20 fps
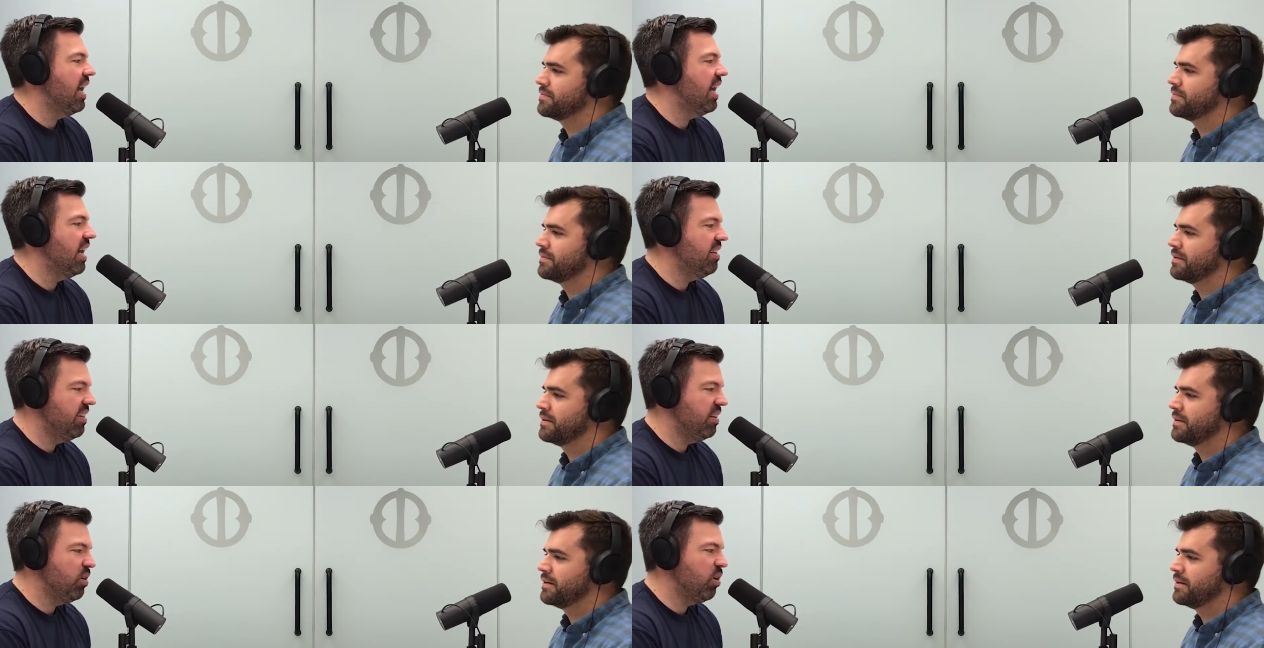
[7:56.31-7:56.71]

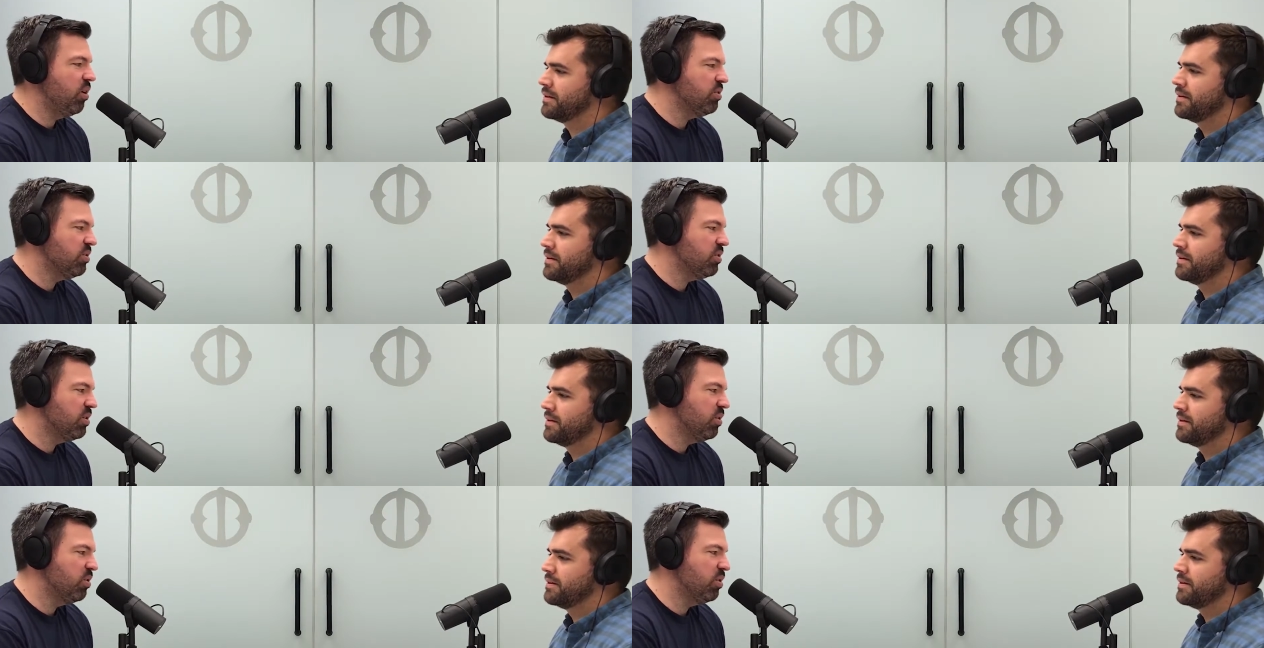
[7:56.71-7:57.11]
Speaker 1: and then
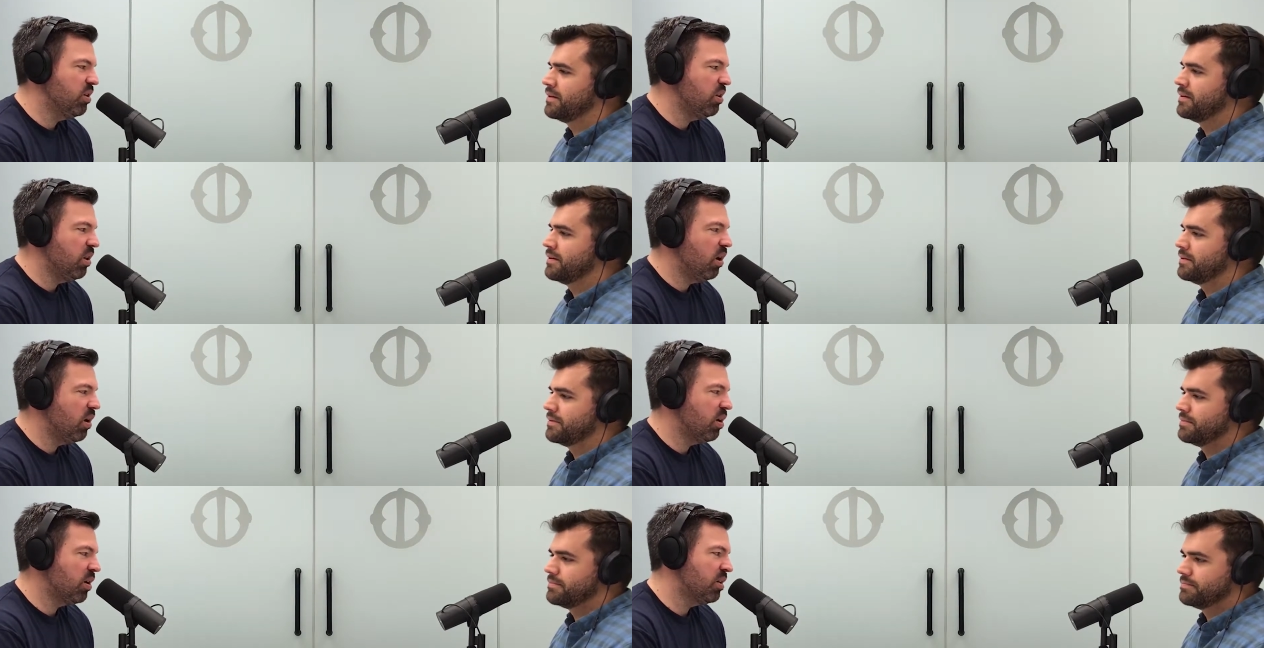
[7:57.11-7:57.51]
also the
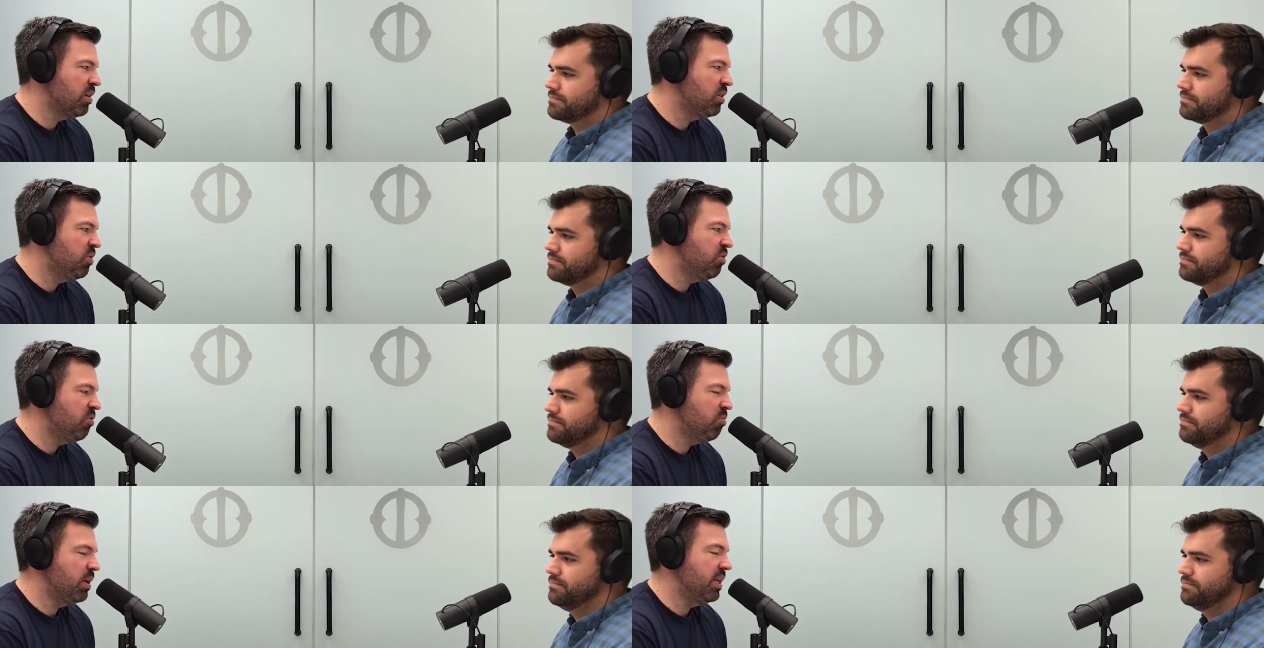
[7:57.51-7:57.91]
longer
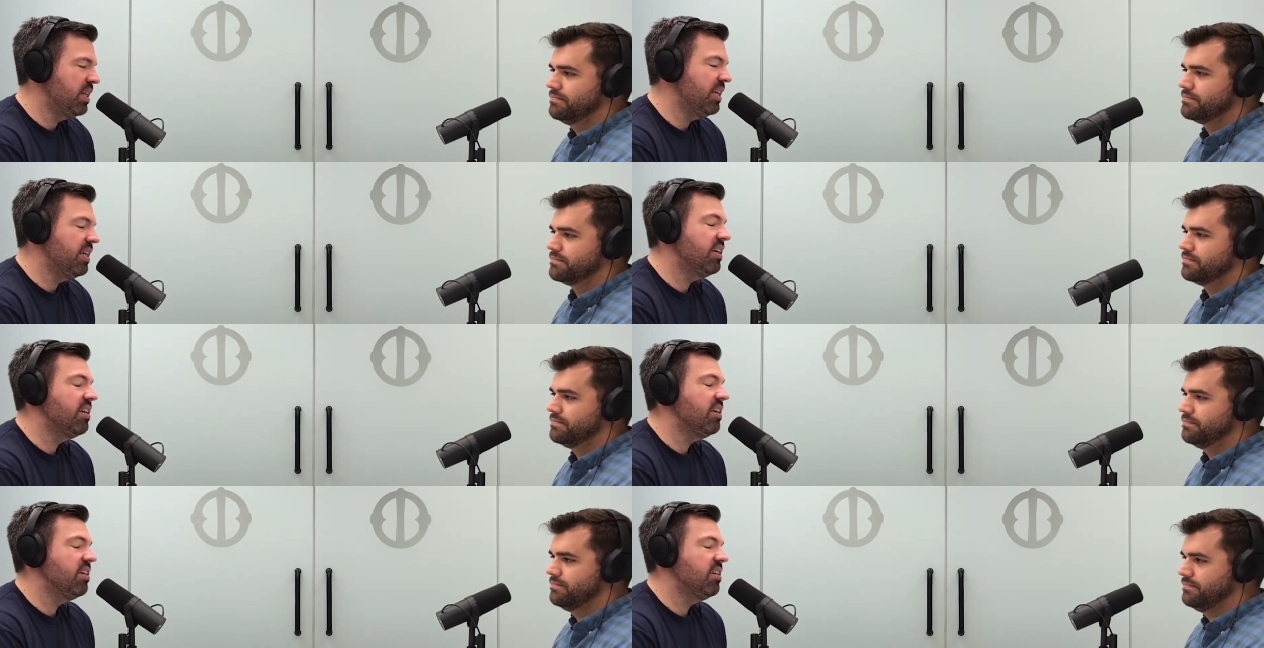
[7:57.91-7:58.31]
you've been
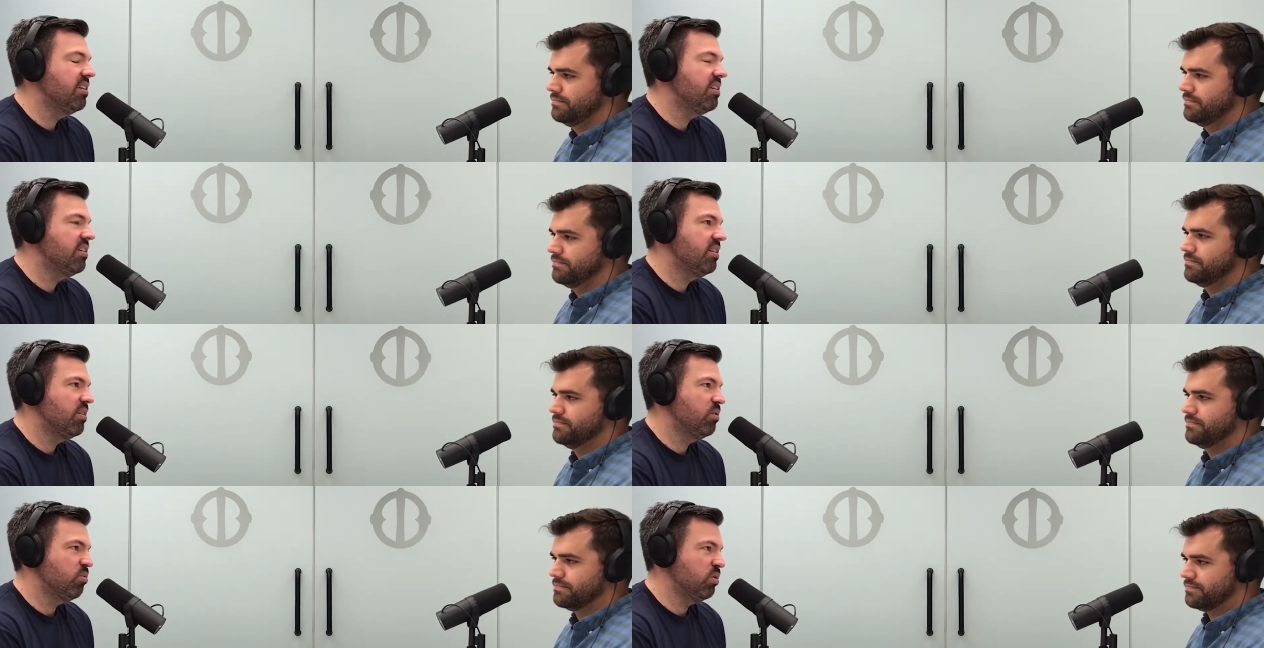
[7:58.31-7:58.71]

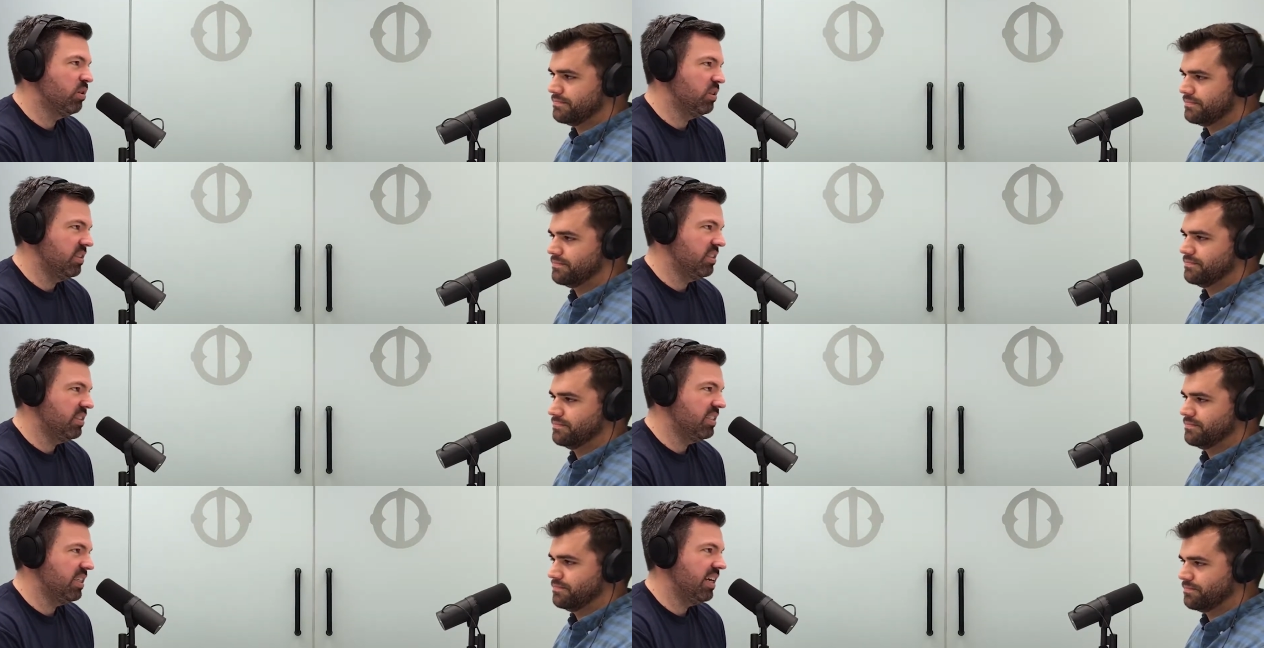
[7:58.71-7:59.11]
in
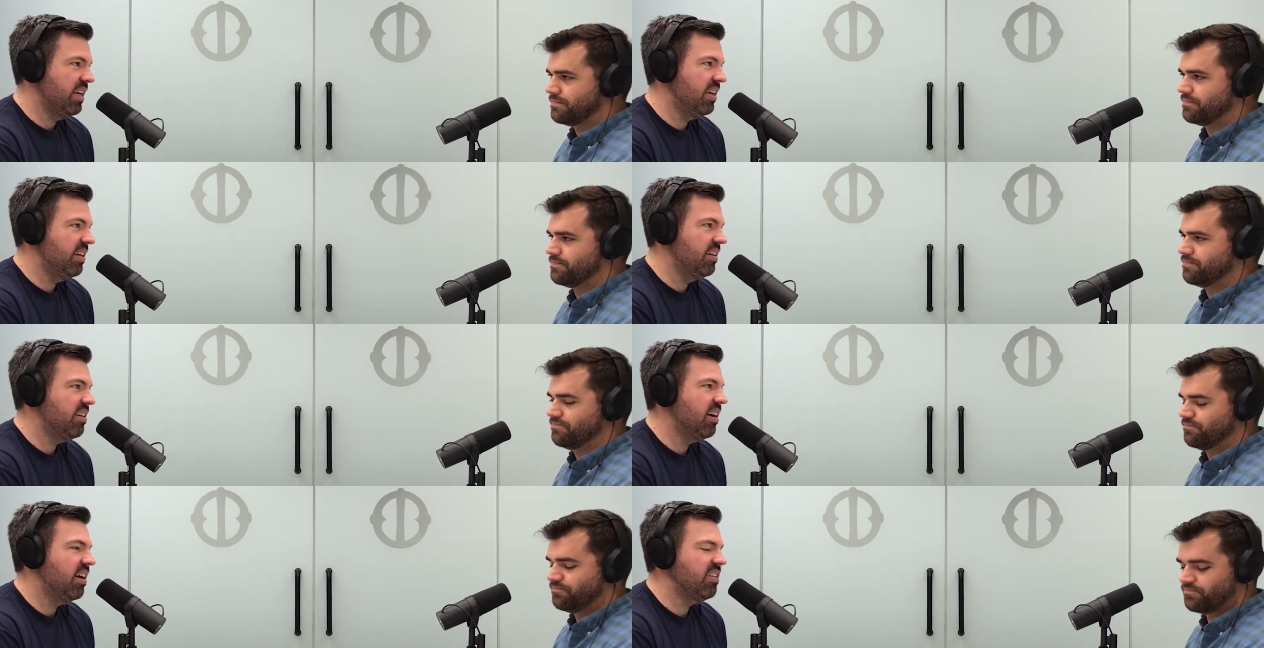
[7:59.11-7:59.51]
real
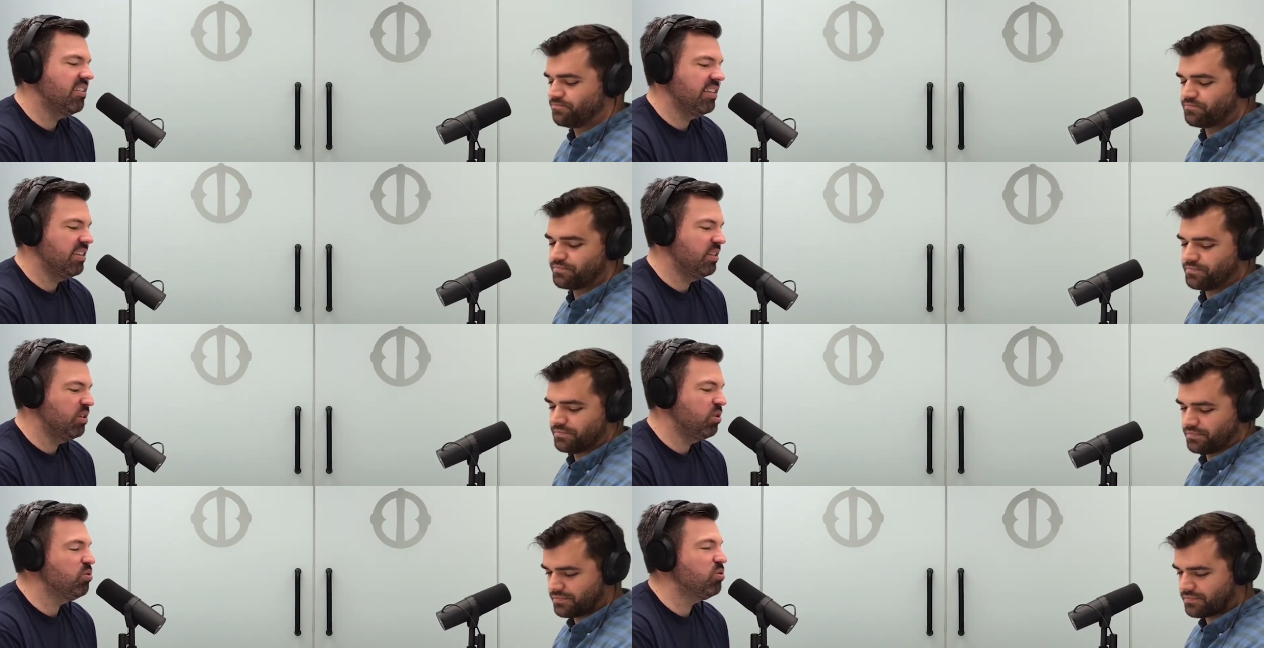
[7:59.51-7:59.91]
estate, I
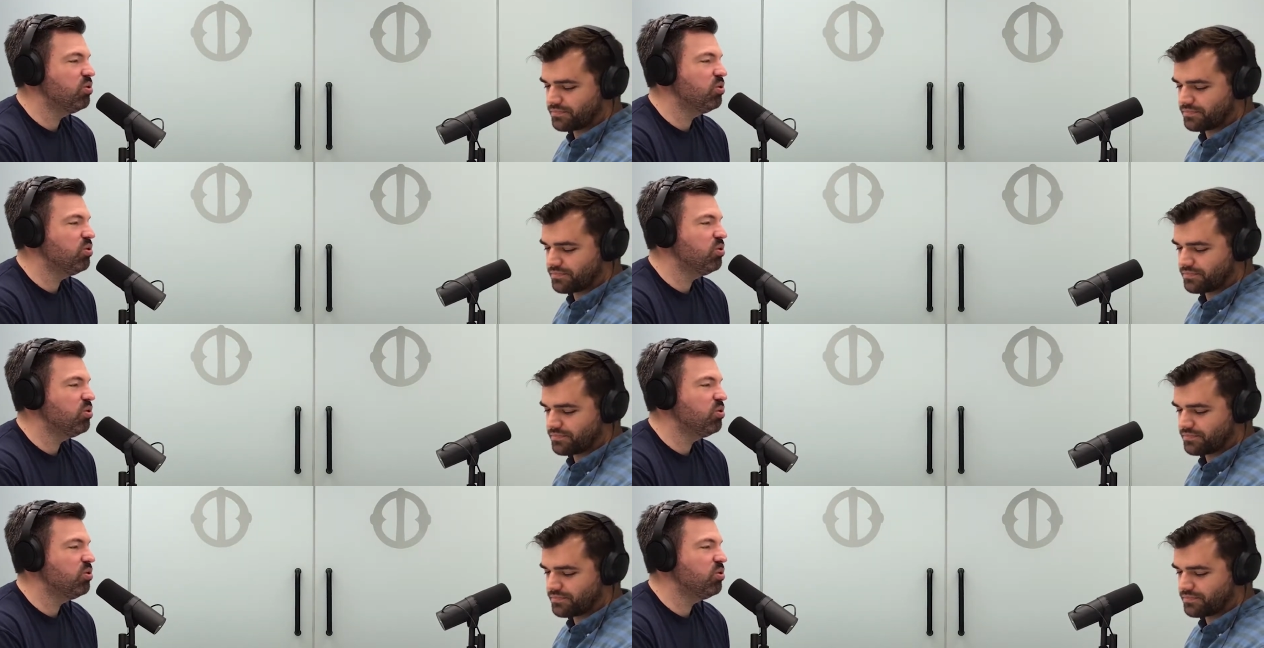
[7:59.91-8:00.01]
think you